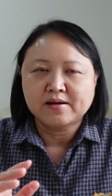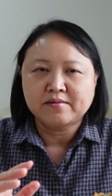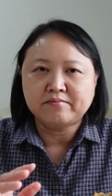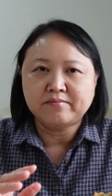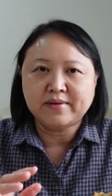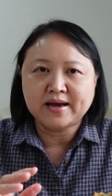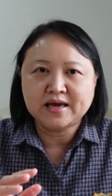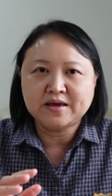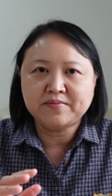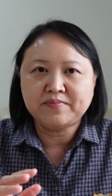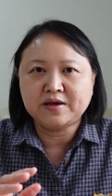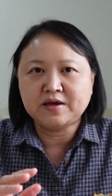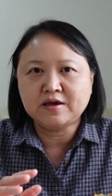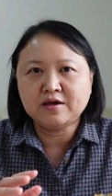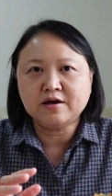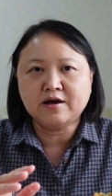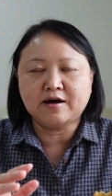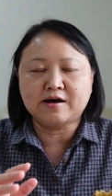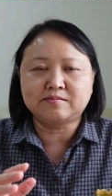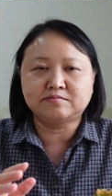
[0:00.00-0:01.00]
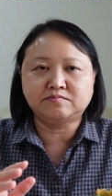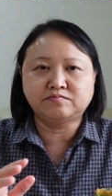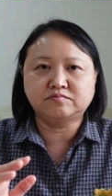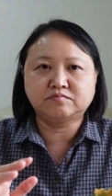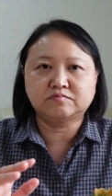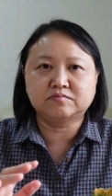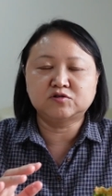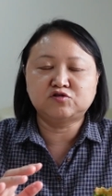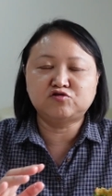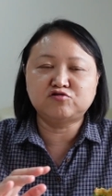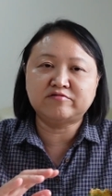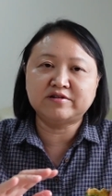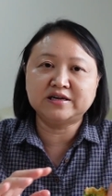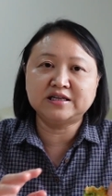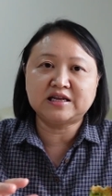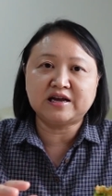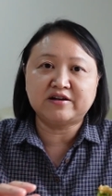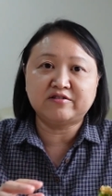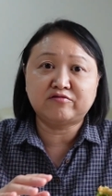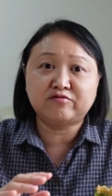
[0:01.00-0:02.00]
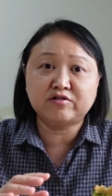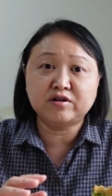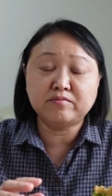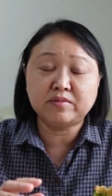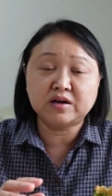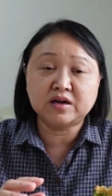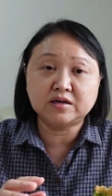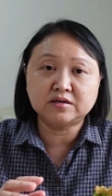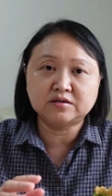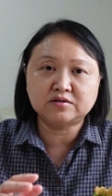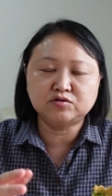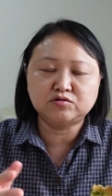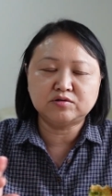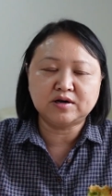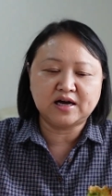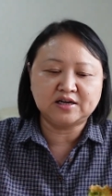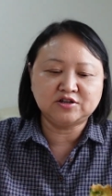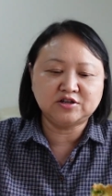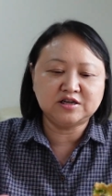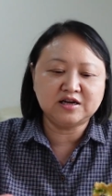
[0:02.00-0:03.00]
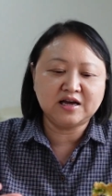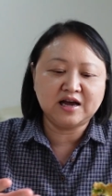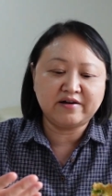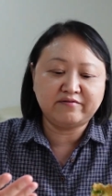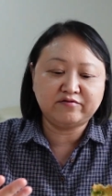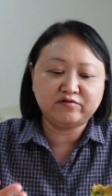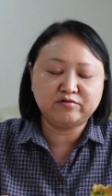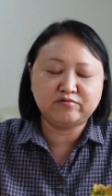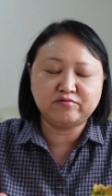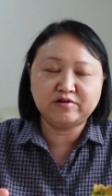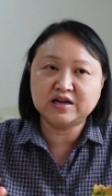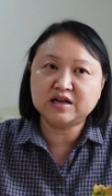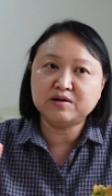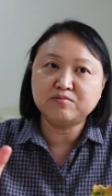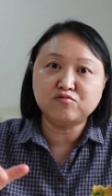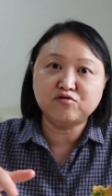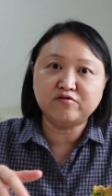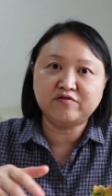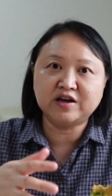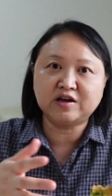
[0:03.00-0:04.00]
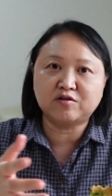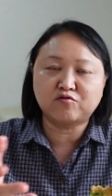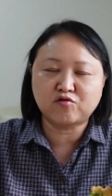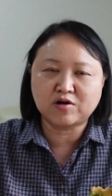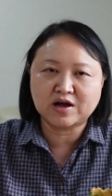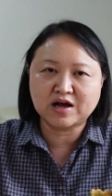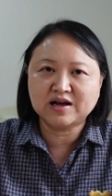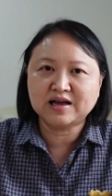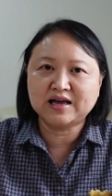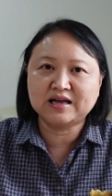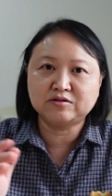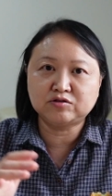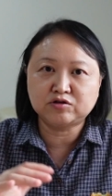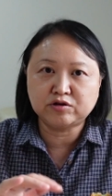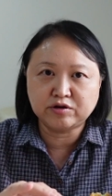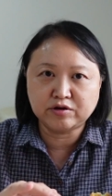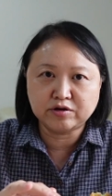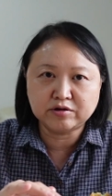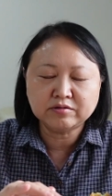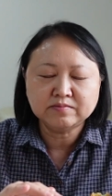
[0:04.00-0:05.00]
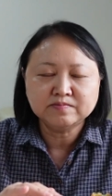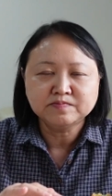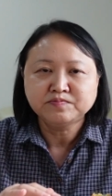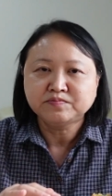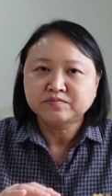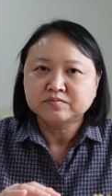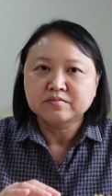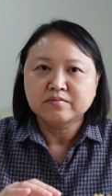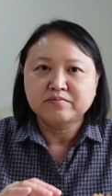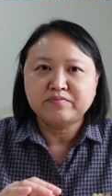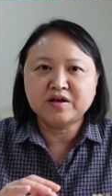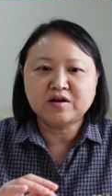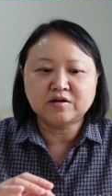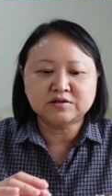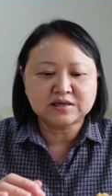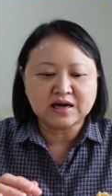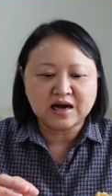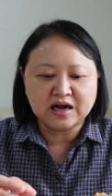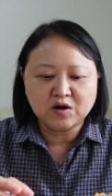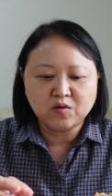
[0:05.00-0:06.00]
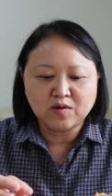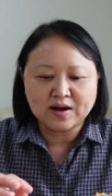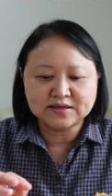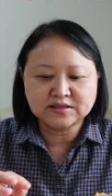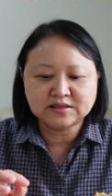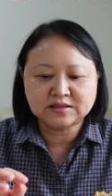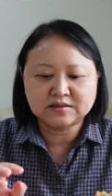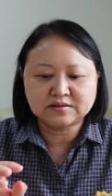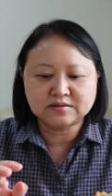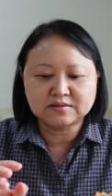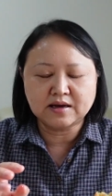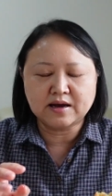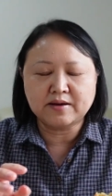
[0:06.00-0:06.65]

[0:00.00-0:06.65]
Maybe during that 3 minutes you actually have to really moving around and turn, because otherwise